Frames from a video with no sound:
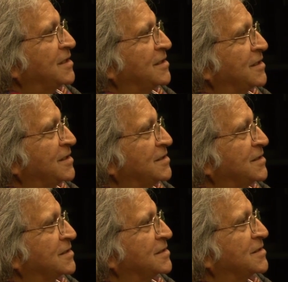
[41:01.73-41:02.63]
the
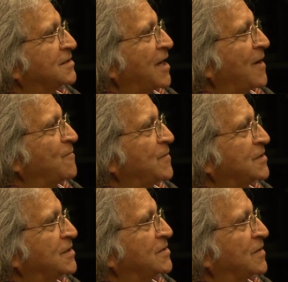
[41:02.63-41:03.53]
religious
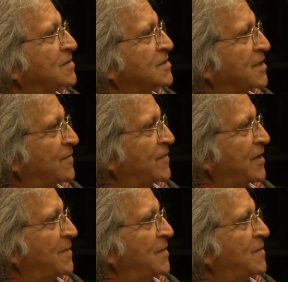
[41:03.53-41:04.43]
emphasis on
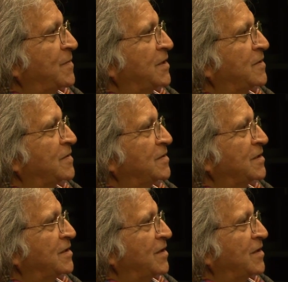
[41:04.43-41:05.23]
suffering, but we don't